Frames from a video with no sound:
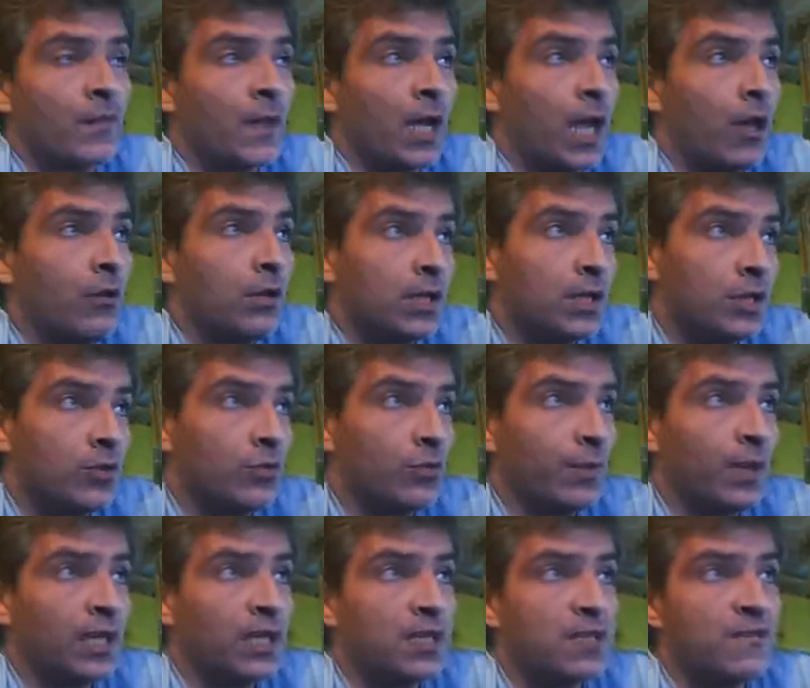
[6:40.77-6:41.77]
I wanted to
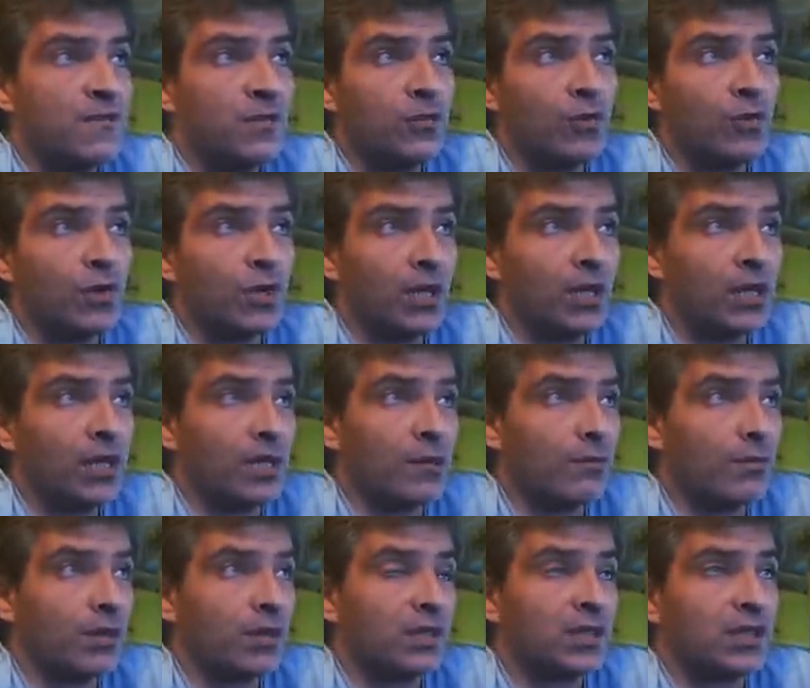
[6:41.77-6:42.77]
make this video earlier,
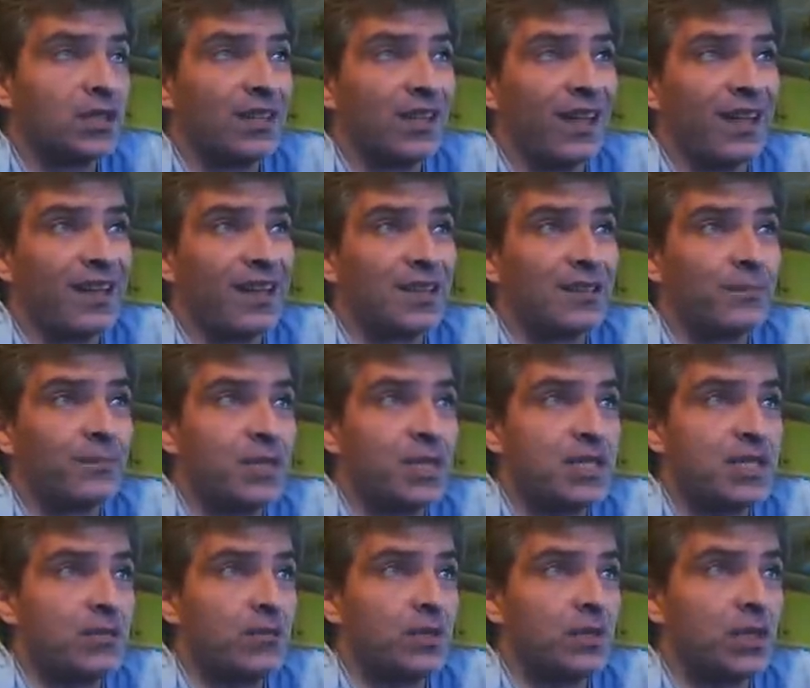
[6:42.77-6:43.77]
but I got
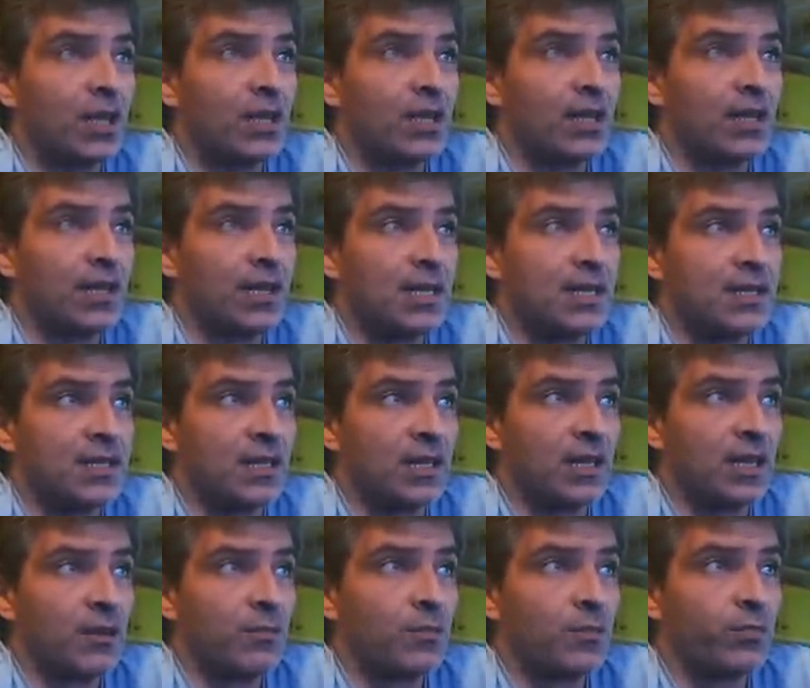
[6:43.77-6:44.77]
busy with other things
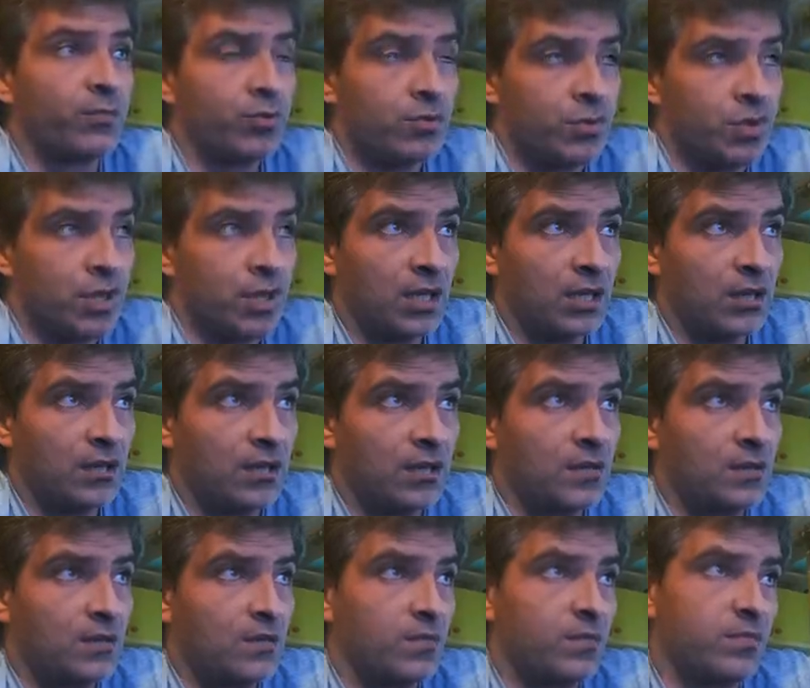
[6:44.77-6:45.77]
and kept pushing
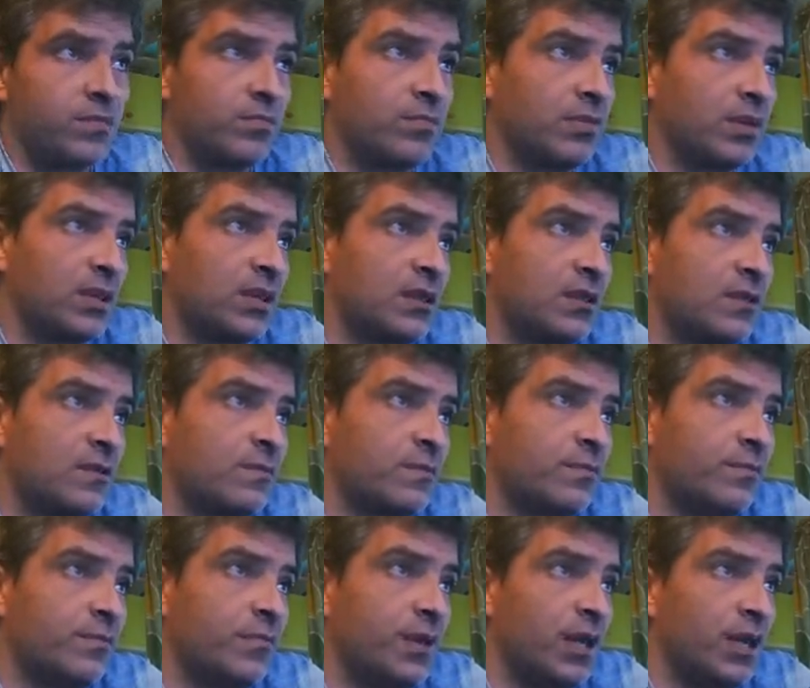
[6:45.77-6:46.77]
it. But
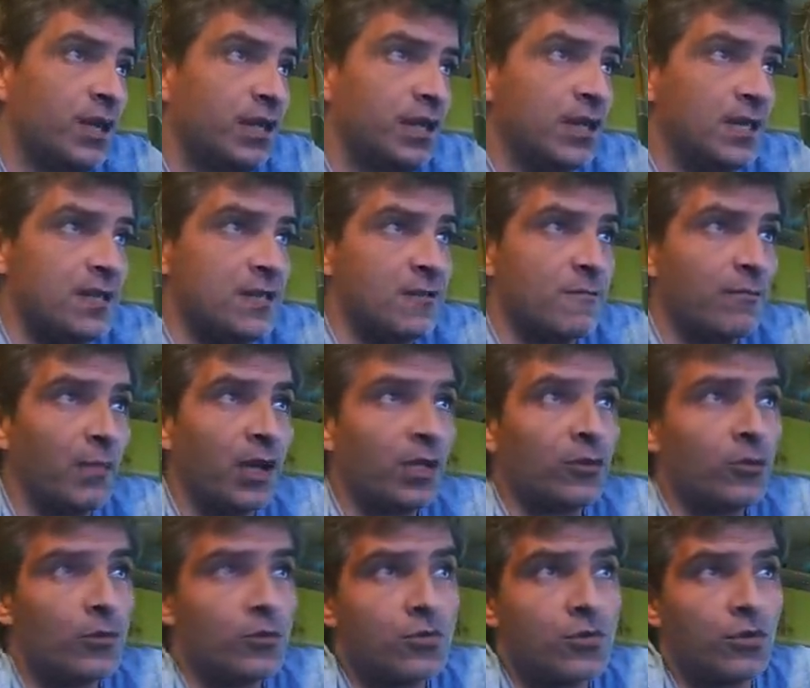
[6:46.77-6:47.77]
there it is, my
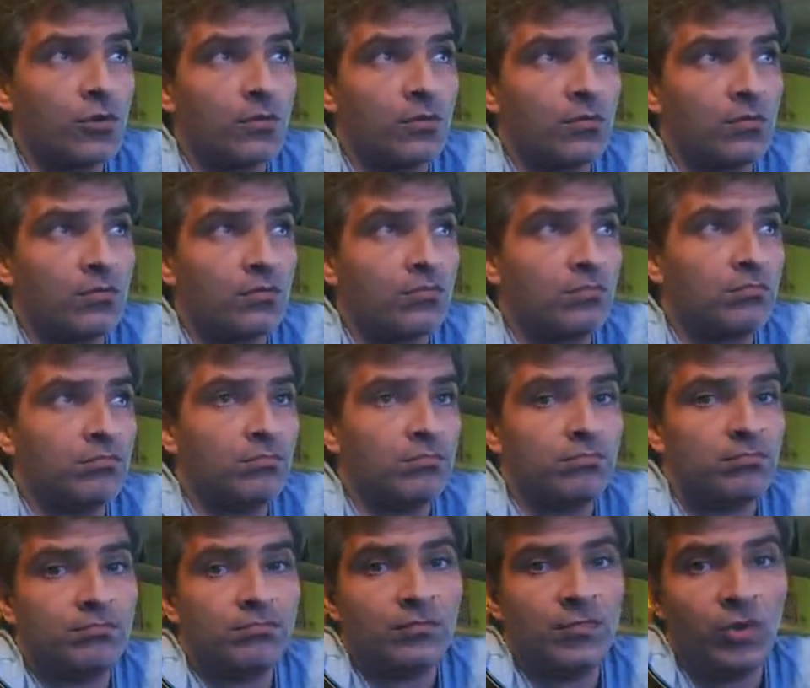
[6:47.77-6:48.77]
thoughts on
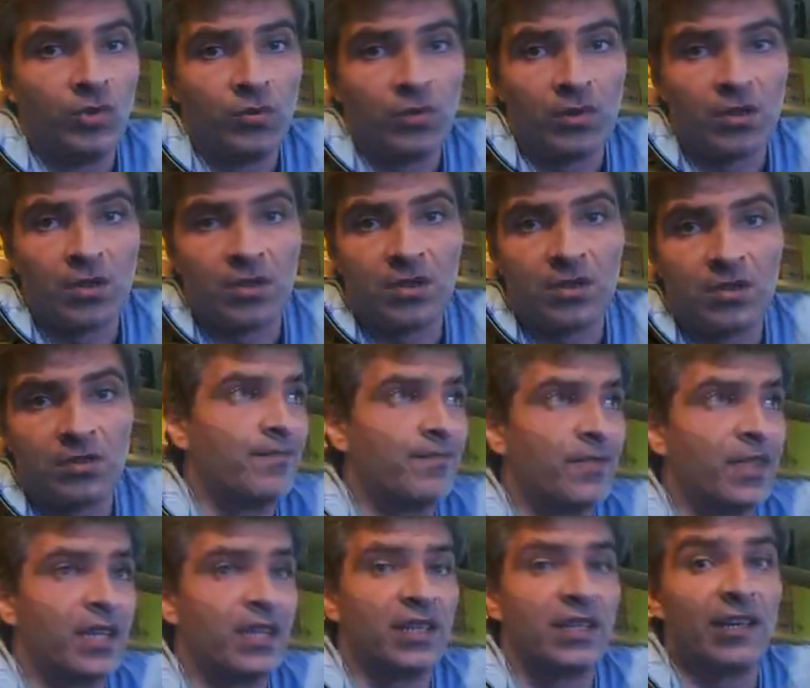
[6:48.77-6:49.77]
New World
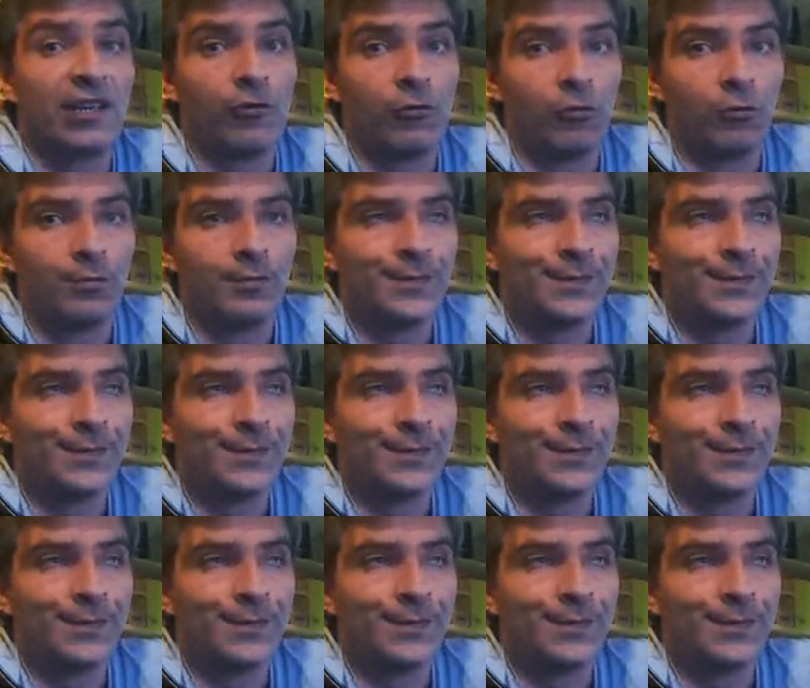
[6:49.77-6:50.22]
Aeternum.